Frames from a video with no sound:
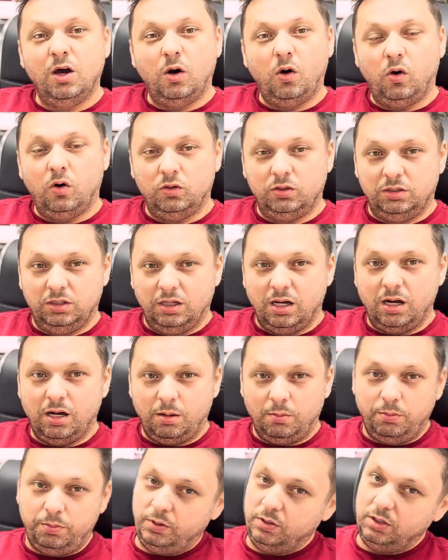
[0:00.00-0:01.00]
on the
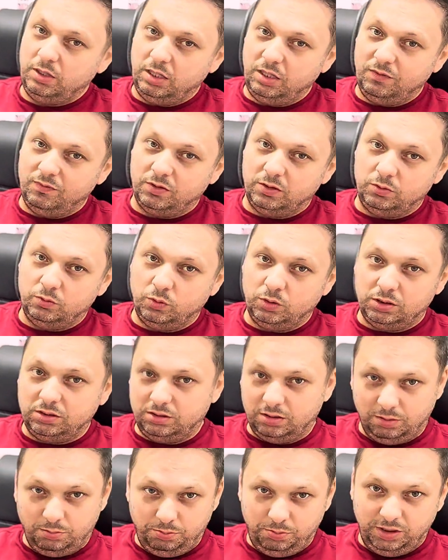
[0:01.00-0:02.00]
hub, even with
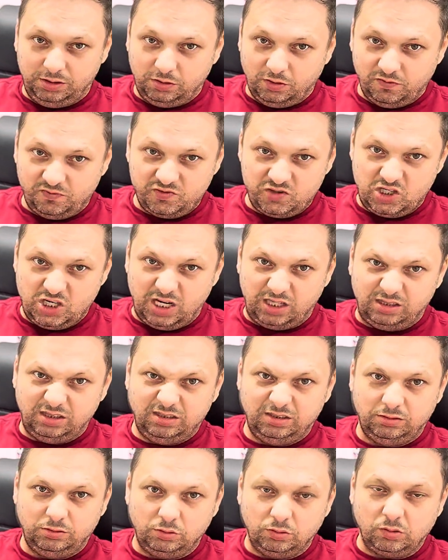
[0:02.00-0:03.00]
a bit of jet
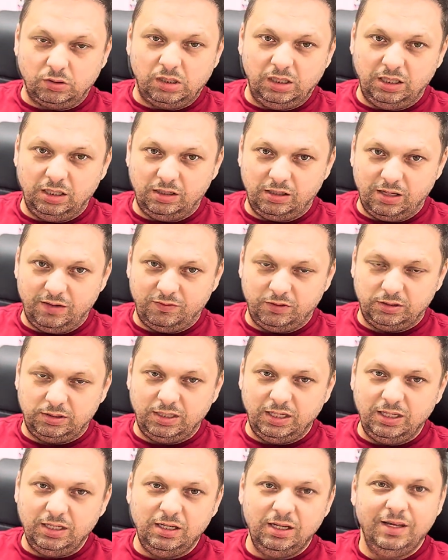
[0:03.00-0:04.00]
to clear
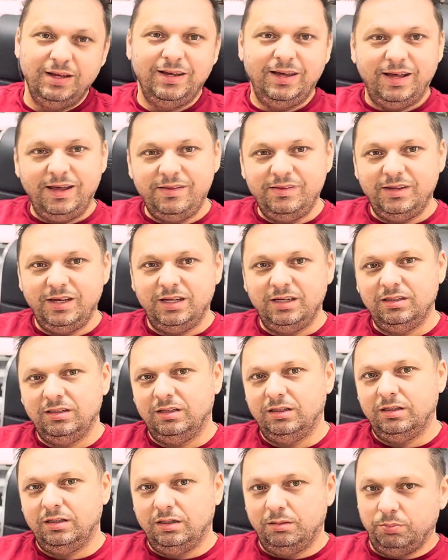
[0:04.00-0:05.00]
everything, and then
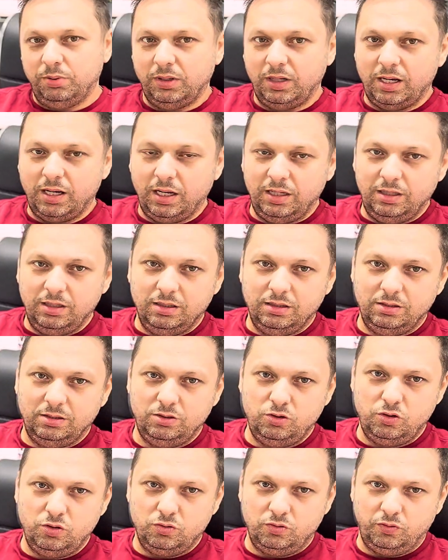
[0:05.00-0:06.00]
apply
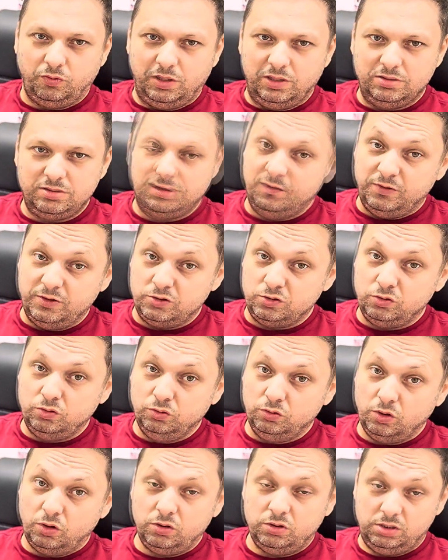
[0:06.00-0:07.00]
new grease. If it's too
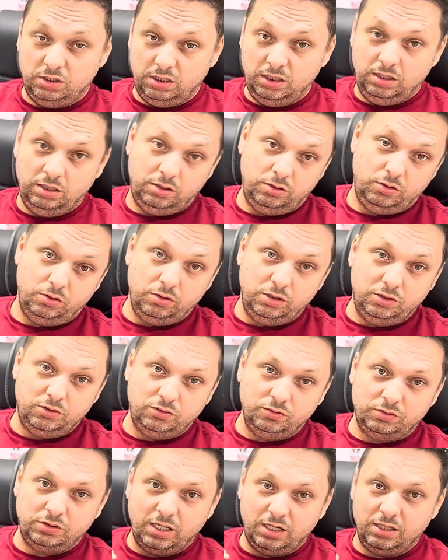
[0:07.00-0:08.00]
dirty, you need
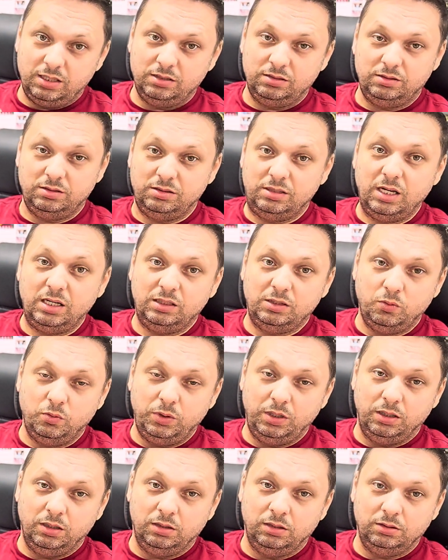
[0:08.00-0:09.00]
to take the
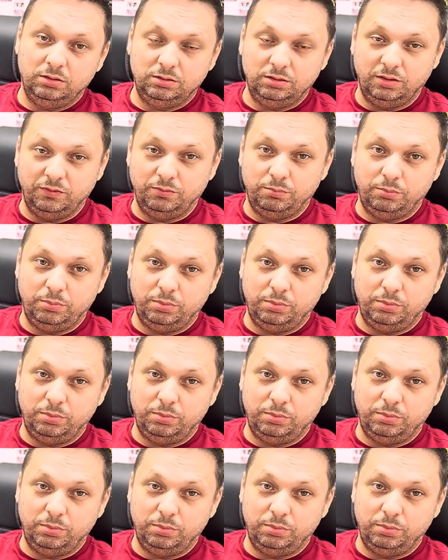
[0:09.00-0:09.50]
wheel, the